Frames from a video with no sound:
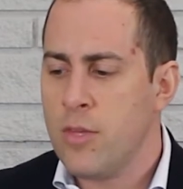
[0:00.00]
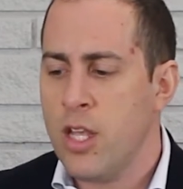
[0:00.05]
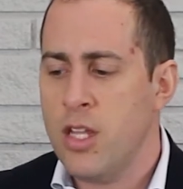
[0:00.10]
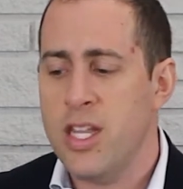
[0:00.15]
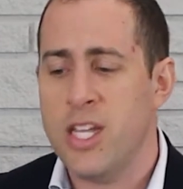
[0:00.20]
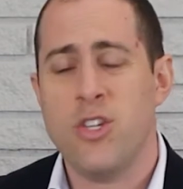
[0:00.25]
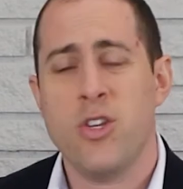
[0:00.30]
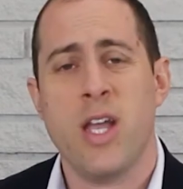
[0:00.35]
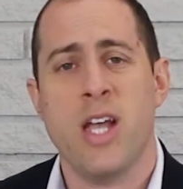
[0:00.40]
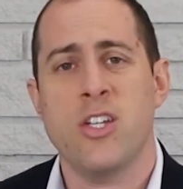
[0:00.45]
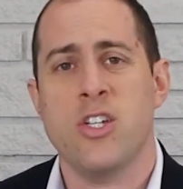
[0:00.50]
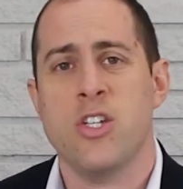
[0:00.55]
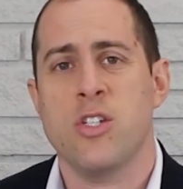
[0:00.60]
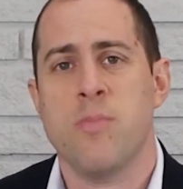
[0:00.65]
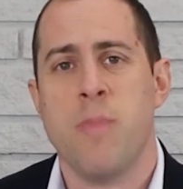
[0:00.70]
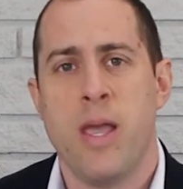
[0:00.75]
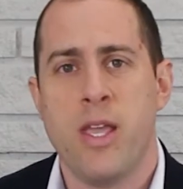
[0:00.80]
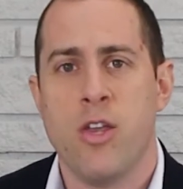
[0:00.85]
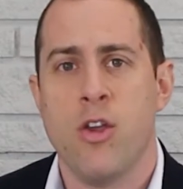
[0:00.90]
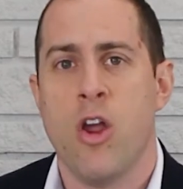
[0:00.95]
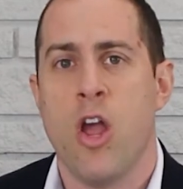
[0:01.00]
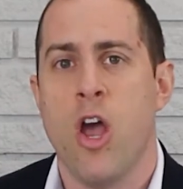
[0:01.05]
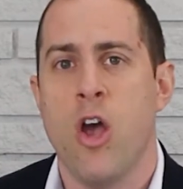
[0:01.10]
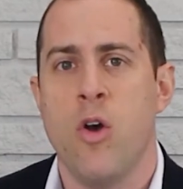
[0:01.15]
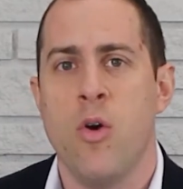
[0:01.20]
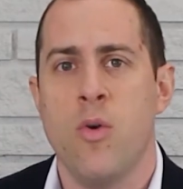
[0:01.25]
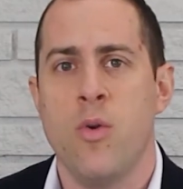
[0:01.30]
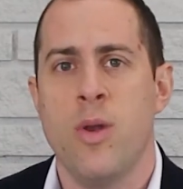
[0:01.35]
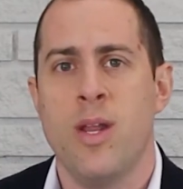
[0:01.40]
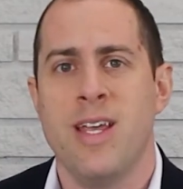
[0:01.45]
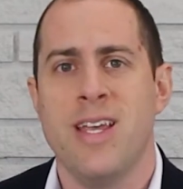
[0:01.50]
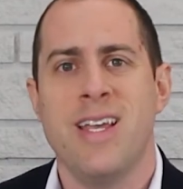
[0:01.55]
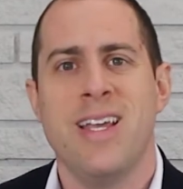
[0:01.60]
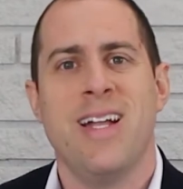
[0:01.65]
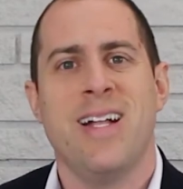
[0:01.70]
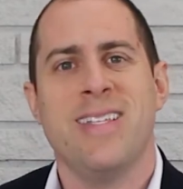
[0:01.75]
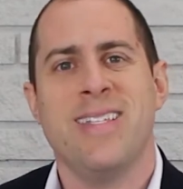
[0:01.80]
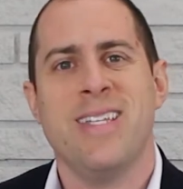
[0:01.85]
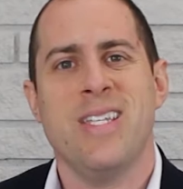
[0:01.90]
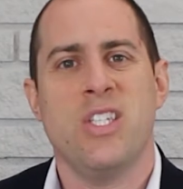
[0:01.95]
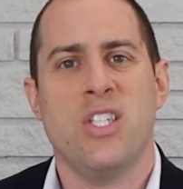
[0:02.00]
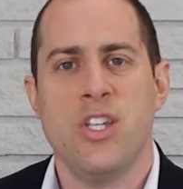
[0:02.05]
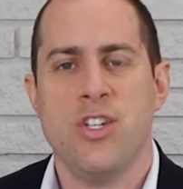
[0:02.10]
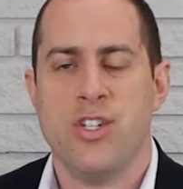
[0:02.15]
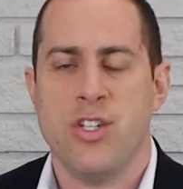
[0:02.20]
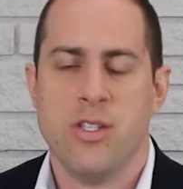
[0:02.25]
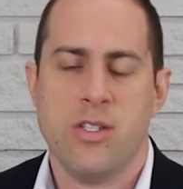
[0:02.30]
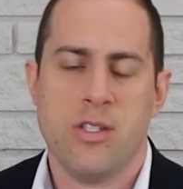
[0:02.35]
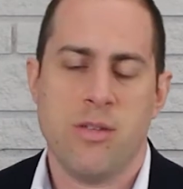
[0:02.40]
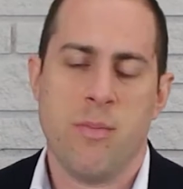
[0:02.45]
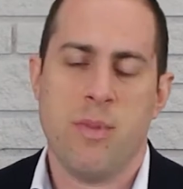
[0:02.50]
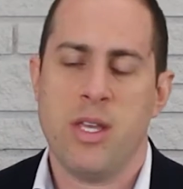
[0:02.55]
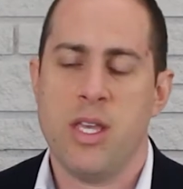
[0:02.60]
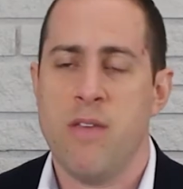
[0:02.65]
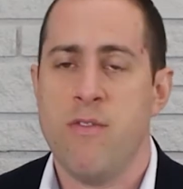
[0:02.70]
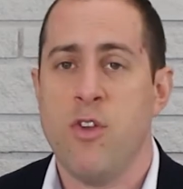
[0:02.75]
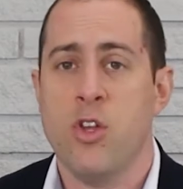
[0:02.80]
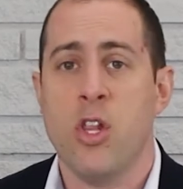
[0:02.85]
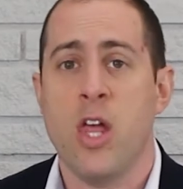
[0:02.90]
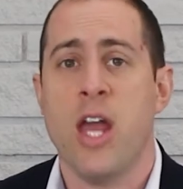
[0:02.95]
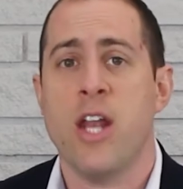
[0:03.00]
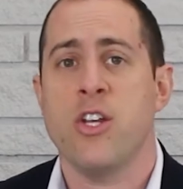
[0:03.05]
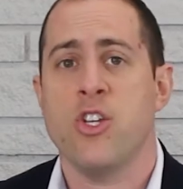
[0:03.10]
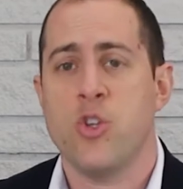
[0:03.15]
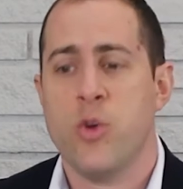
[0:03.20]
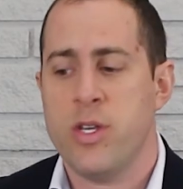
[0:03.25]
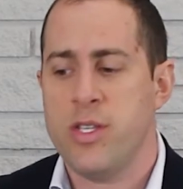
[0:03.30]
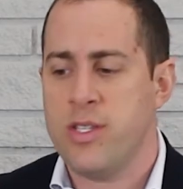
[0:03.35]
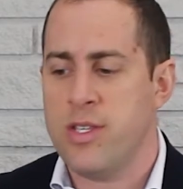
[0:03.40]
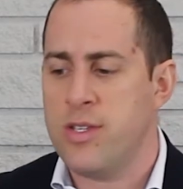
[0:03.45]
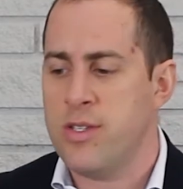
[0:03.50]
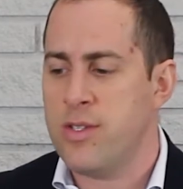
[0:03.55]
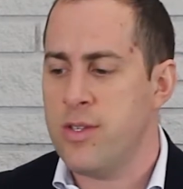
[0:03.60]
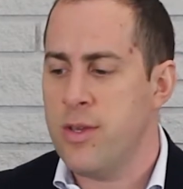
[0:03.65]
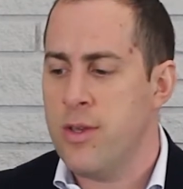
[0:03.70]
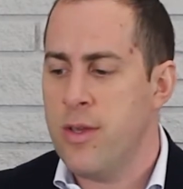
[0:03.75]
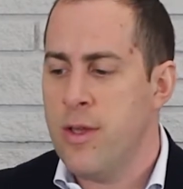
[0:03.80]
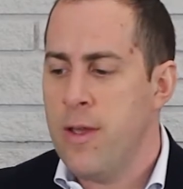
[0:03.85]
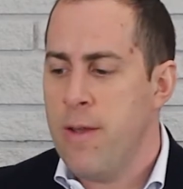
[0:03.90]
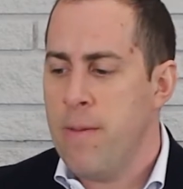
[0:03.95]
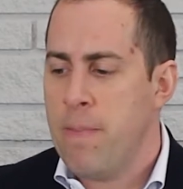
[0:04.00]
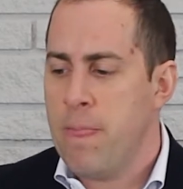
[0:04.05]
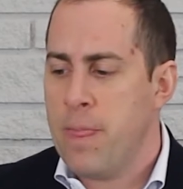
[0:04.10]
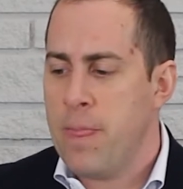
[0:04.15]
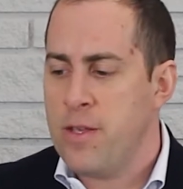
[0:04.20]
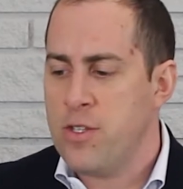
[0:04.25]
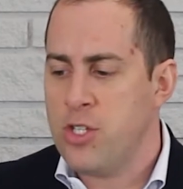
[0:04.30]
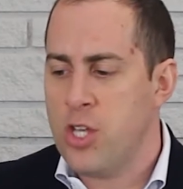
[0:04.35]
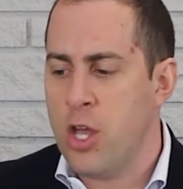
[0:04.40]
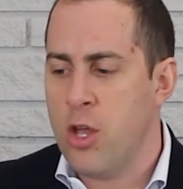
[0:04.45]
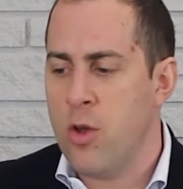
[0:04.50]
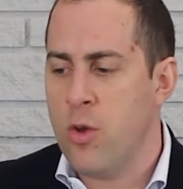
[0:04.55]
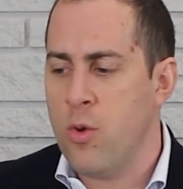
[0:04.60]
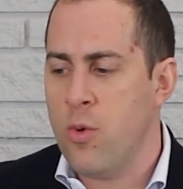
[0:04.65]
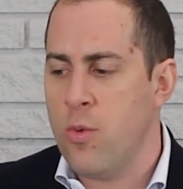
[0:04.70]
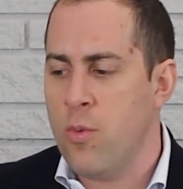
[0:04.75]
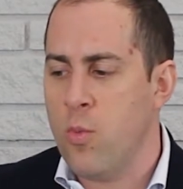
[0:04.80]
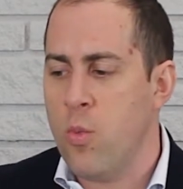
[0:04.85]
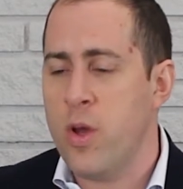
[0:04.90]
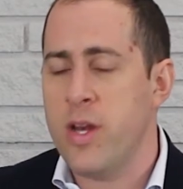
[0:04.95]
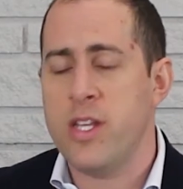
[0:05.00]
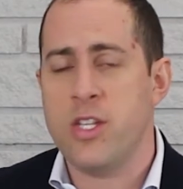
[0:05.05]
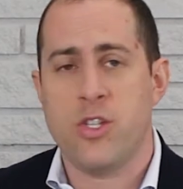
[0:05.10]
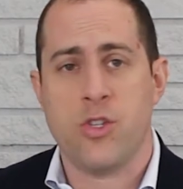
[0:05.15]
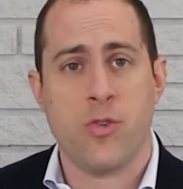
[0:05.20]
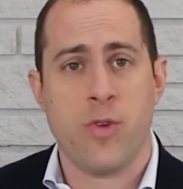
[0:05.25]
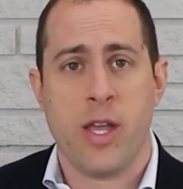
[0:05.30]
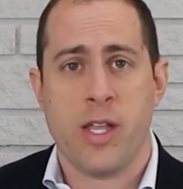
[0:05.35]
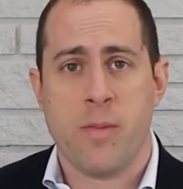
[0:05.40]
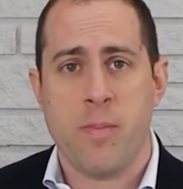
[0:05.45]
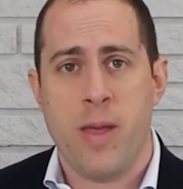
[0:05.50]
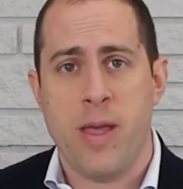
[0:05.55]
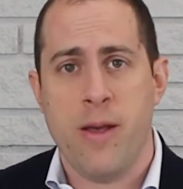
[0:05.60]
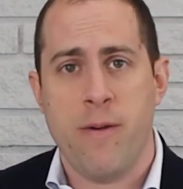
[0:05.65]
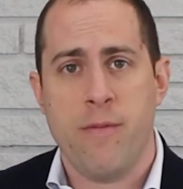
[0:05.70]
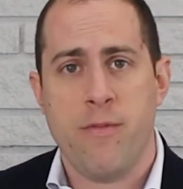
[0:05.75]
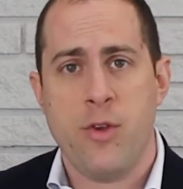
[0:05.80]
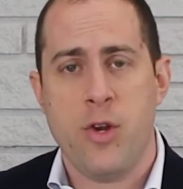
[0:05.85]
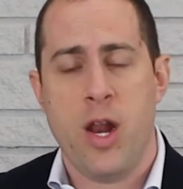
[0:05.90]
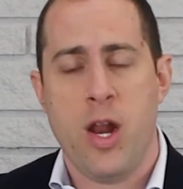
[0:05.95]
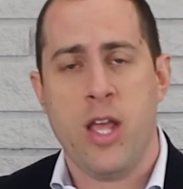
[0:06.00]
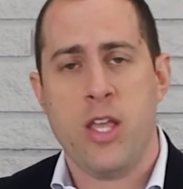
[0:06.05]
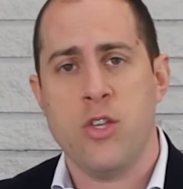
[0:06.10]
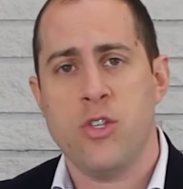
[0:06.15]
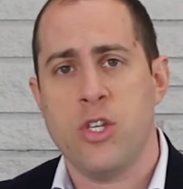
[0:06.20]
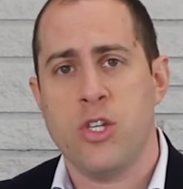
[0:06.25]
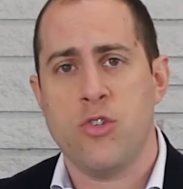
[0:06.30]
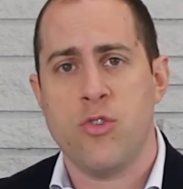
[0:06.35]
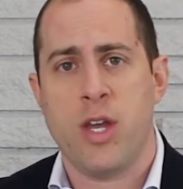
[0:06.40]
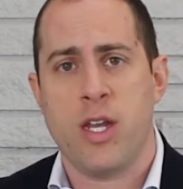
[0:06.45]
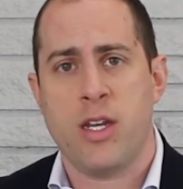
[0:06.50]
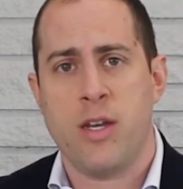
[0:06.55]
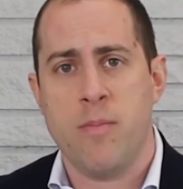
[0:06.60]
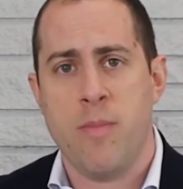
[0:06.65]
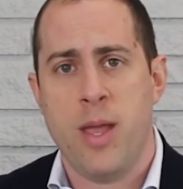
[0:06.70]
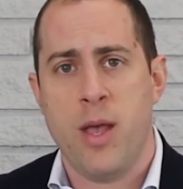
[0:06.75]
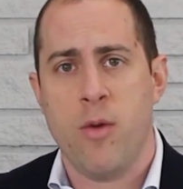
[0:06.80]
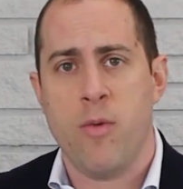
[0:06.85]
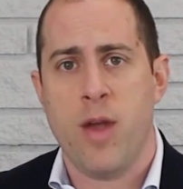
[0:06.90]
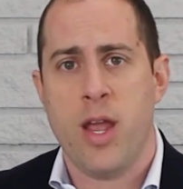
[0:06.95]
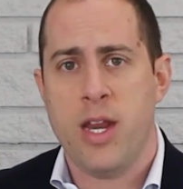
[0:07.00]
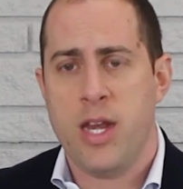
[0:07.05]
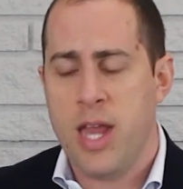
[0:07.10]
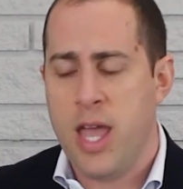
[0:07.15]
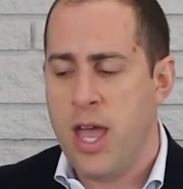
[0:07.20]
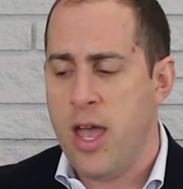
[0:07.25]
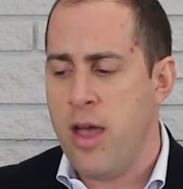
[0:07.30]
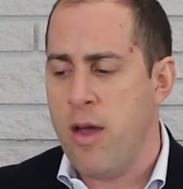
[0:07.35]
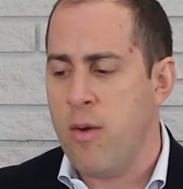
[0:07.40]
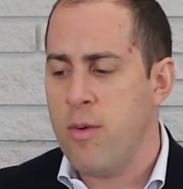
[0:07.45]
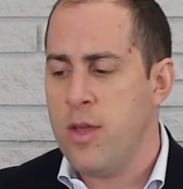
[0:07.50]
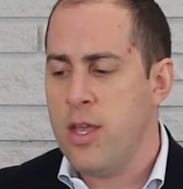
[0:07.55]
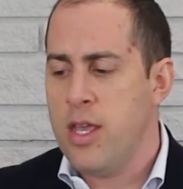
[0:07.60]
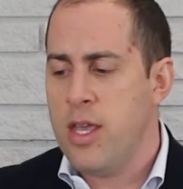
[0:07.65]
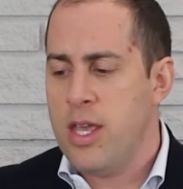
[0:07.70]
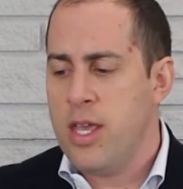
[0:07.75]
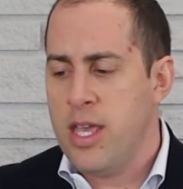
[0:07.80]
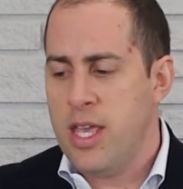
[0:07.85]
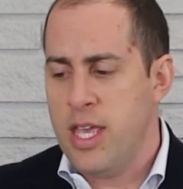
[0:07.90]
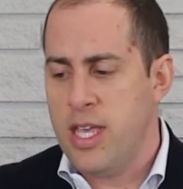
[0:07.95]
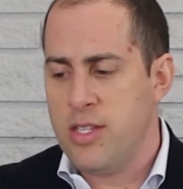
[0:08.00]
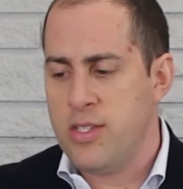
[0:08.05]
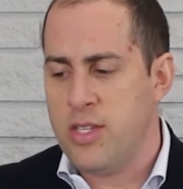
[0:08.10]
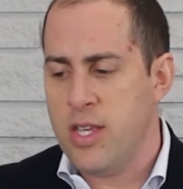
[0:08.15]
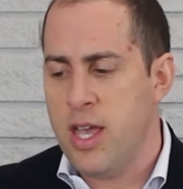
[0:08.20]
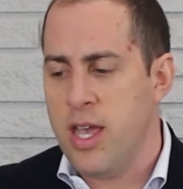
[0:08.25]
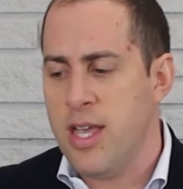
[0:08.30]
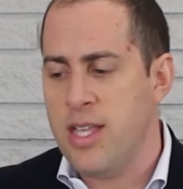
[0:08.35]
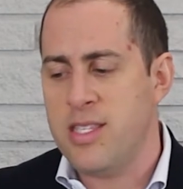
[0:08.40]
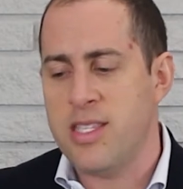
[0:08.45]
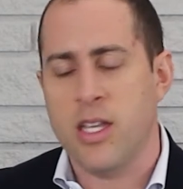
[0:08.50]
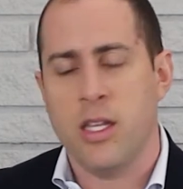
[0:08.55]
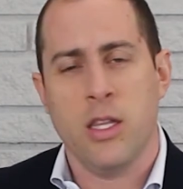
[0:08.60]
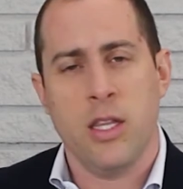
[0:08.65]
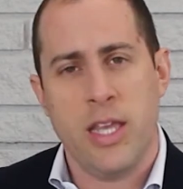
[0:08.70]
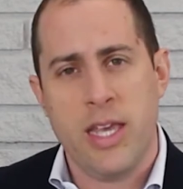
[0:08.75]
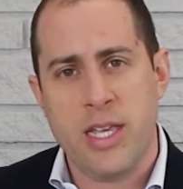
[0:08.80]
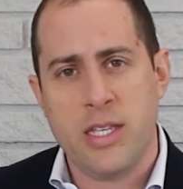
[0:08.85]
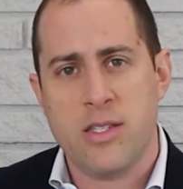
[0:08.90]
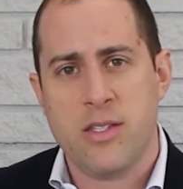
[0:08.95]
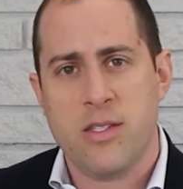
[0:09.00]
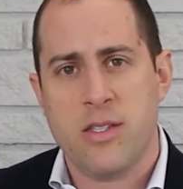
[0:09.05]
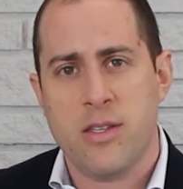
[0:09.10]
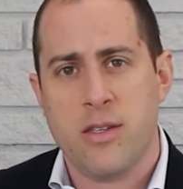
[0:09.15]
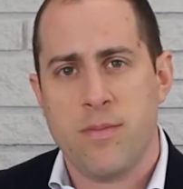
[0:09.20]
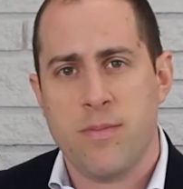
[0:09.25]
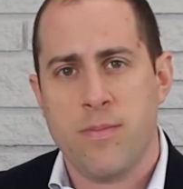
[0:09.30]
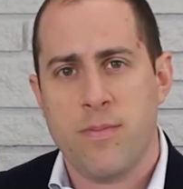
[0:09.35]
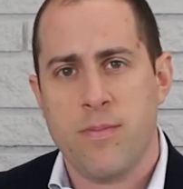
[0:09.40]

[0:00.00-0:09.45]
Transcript: Let you guys just make your own decisions. I'm going to give you a lot of choices. So, what is direct mail? If you're not using direct mail right now, it's a list.